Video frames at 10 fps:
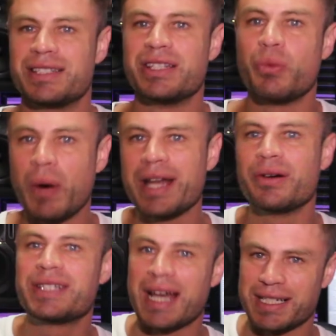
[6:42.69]
the way
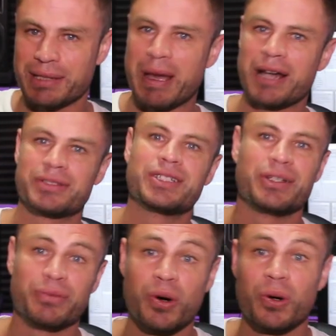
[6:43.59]
to attach the panels to
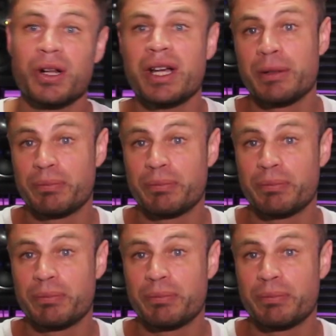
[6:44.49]
the wall,